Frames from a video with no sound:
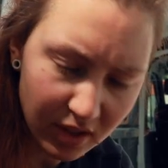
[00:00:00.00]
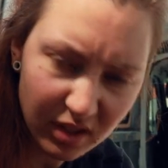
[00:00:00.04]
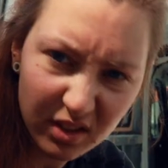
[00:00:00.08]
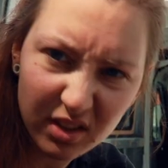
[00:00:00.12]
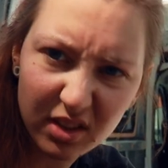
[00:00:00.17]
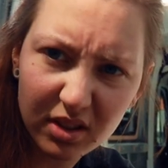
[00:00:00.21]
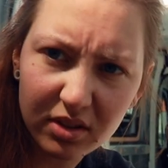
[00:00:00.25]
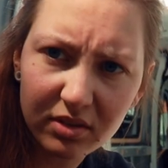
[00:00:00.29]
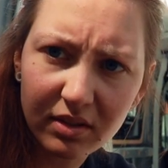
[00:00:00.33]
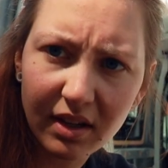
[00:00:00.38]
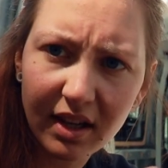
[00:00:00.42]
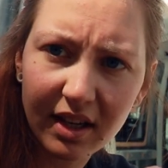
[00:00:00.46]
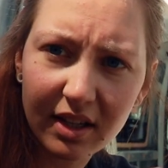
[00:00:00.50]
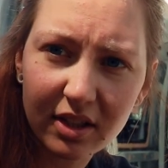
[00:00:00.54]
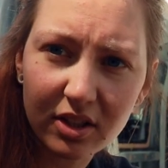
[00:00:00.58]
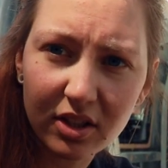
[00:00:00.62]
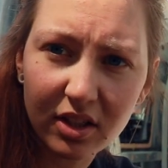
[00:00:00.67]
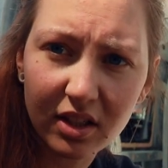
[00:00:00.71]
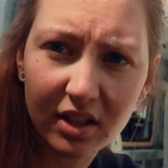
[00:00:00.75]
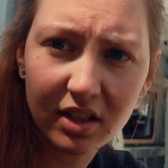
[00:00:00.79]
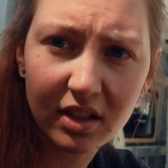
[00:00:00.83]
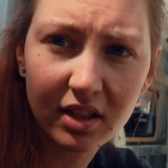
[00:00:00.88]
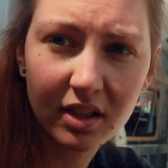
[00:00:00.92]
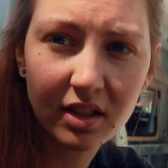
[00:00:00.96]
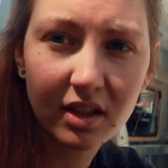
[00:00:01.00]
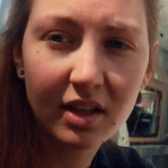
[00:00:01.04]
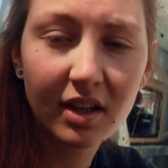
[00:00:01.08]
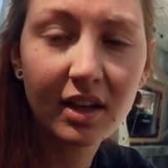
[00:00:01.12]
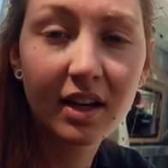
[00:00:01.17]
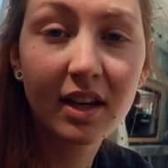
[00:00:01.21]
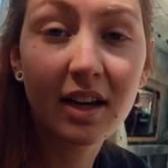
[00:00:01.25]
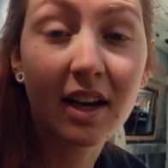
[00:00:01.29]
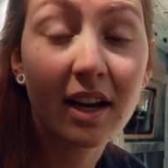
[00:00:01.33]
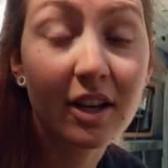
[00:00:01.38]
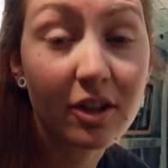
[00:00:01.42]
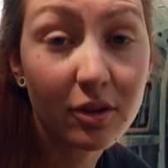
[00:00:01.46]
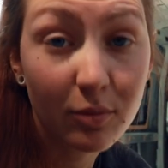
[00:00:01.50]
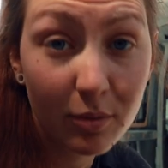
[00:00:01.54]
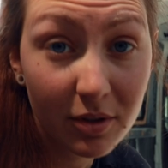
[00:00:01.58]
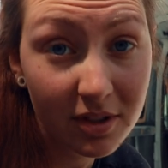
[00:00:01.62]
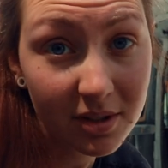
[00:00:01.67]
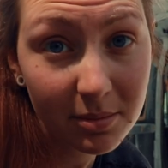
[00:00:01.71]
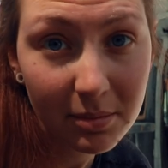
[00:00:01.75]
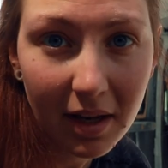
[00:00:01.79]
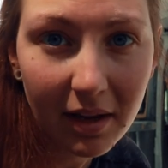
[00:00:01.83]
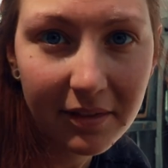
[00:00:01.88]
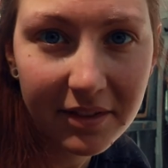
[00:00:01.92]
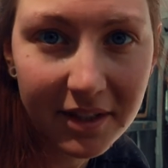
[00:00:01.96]
here too, actually. I should wear
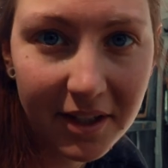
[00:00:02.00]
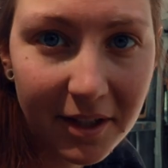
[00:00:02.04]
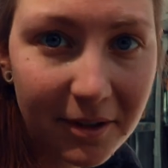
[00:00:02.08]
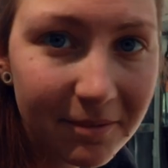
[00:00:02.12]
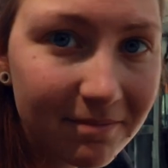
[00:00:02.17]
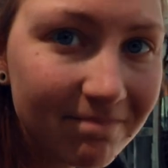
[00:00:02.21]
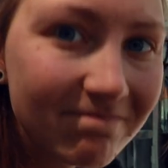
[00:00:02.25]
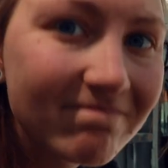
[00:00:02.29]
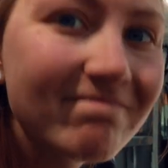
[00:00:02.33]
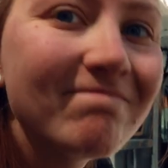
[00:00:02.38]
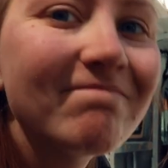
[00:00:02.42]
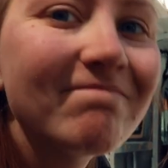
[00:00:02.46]
some gloves, huh?